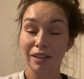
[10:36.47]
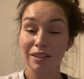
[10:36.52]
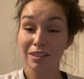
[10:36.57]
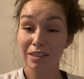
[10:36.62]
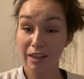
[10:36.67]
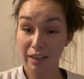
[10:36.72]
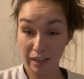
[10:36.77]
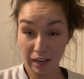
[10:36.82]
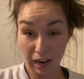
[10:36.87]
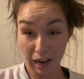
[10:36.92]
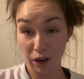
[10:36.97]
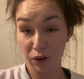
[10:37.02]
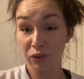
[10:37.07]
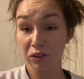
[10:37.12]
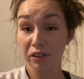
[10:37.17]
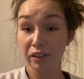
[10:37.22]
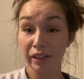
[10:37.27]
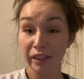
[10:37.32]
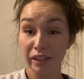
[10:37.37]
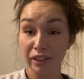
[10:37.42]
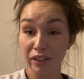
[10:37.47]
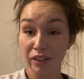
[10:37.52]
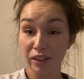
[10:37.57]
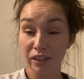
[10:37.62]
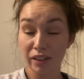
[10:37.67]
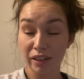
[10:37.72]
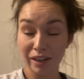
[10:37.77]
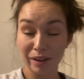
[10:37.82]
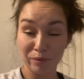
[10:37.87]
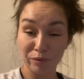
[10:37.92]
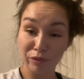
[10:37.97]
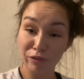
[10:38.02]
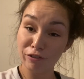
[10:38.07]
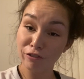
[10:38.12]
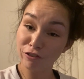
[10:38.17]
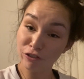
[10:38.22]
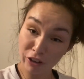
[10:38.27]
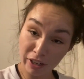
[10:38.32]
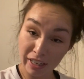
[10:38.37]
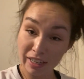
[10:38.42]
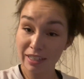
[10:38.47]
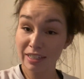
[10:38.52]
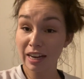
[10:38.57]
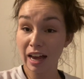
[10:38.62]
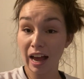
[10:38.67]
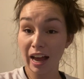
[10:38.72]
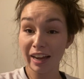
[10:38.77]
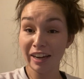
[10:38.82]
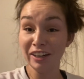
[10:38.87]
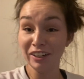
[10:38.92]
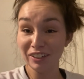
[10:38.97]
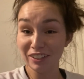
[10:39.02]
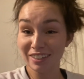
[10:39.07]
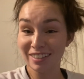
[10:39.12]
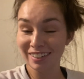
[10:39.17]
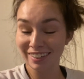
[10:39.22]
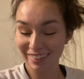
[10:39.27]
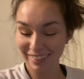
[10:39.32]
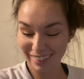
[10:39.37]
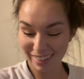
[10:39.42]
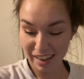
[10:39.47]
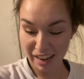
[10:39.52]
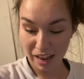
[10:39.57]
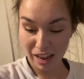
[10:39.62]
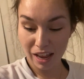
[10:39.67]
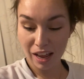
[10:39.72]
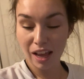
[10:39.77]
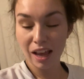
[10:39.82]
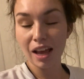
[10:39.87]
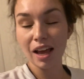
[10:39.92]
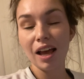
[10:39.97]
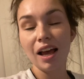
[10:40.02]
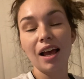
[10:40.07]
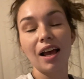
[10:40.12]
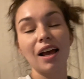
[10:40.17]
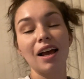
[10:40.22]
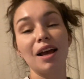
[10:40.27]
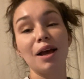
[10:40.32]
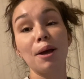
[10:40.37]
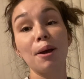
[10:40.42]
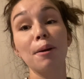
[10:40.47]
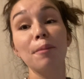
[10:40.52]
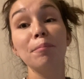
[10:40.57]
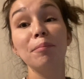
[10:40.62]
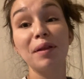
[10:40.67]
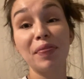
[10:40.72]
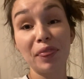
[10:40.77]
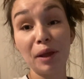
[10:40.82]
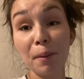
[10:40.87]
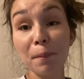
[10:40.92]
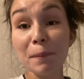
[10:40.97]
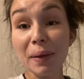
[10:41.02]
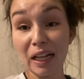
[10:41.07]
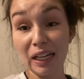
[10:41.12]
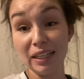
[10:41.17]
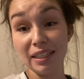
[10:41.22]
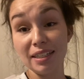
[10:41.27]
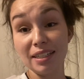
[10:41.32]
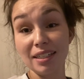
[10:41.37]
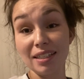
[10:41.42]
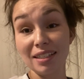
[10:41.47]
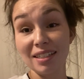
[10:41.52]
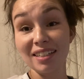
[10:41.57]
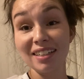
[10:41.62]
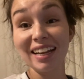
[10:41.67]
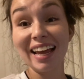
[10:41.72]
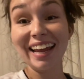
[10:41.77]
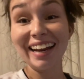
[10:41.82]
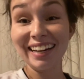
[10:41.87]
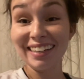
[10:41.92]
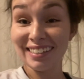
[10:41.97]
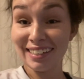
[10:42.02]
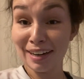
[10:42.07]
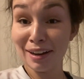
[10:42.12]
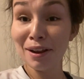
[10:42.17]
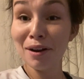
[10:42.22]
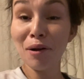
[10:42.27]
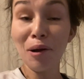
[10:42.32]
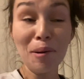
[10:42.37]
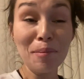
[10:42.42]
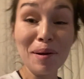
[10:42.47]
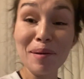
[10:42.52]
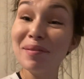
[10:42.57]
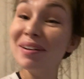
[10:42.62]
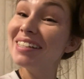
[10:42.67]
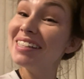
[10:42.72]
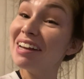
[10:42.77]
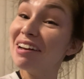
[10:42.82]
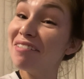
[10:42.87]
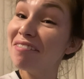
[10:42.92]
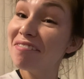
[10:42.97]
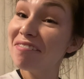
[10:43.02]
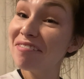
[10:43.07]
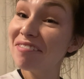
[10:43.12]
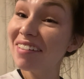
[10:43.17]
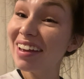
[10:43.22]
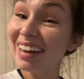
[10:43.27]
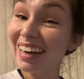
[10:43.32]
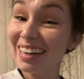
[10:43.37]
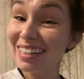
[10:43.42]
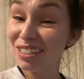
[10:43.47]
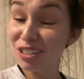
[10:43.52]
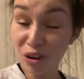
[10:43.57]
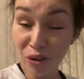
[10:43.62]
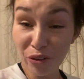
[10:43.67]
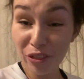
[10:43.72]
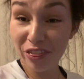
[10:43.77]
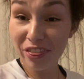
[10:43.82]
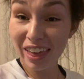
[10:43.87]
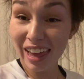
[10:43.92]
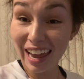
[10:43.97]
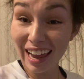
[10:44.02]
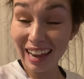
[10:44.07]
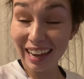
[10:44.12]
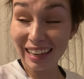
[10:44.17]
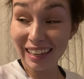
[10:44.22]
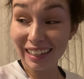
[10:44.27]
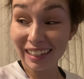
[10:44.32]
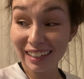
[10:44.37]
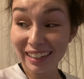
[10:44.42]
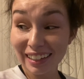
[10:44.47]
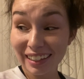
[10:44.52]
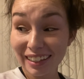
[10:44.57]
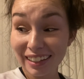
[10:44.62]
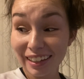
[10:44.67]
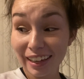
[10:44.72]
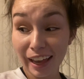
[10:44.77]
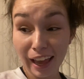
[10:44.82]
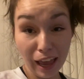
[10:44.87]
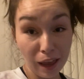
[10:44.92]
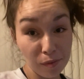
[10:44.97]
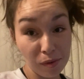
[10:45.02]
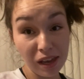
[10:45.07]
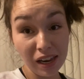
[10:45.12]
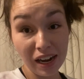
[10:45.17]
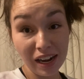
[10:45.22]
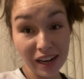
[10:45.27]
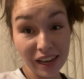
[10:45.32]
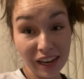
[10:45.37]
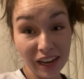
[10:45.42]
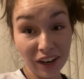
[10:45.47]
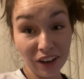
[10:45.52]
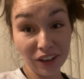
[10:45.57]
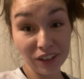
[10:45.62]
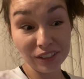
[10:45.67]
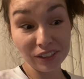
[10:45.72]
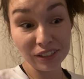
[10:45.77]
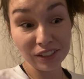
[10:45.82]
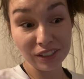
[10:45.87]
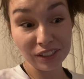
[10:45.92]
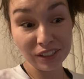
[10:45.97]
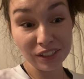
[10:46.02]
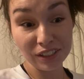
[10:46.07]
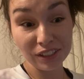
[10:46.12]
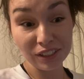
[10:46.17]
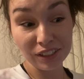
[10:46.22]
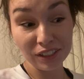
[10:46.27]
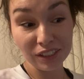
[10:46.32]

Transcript: Like an hour later, I'm freaking tired, but they're built and I did it all by myself, and I don't think I made any errors.